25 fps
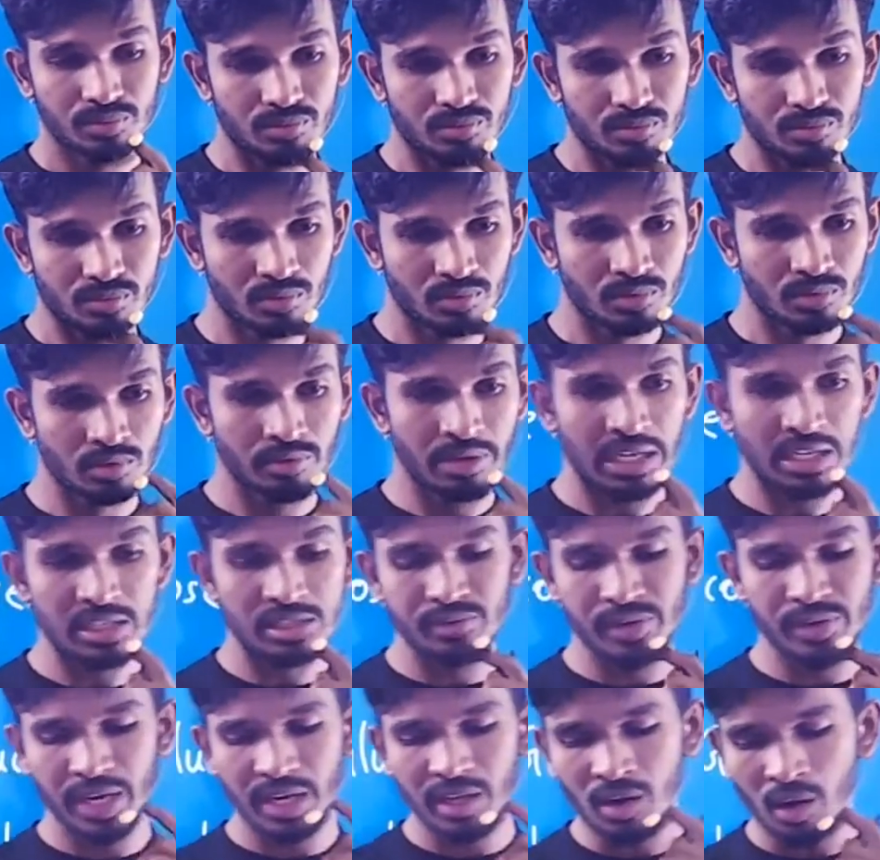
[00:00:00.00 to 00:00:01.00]
When it's very
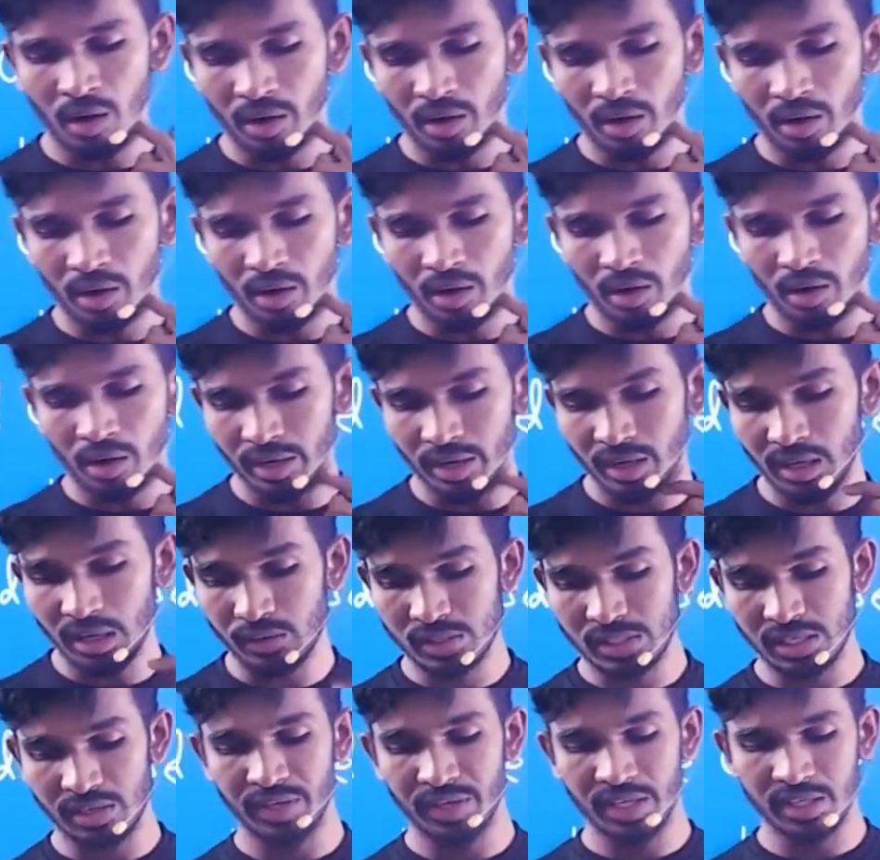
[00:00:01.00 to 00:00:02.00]
hot outside, when it's
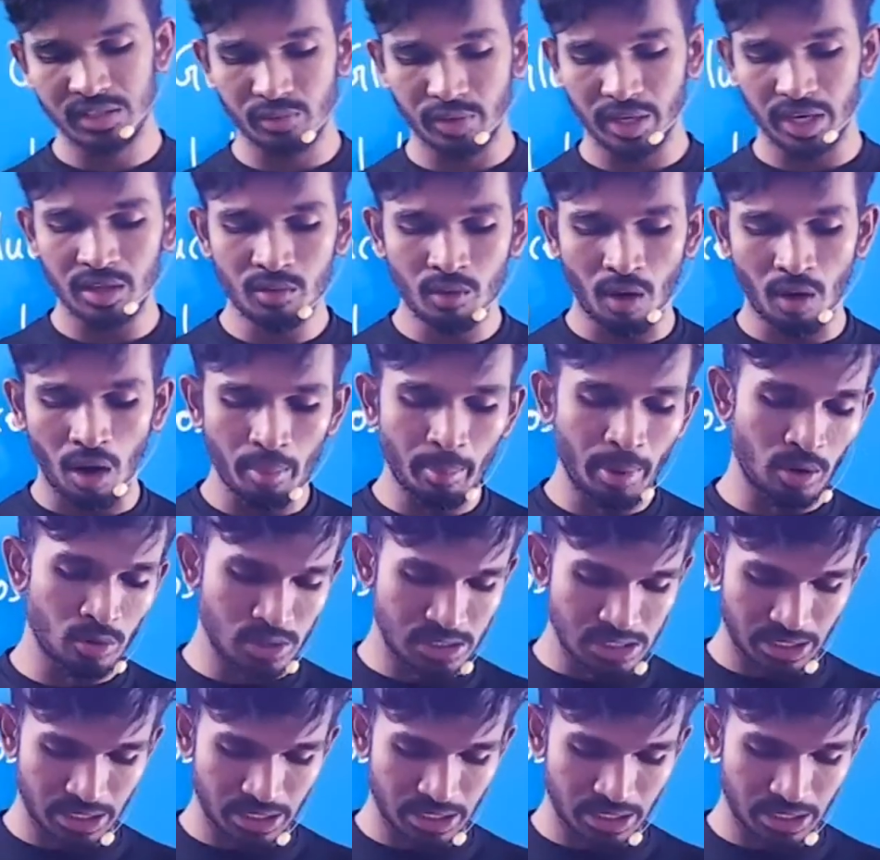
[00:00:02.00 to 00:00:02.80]
very warm outside,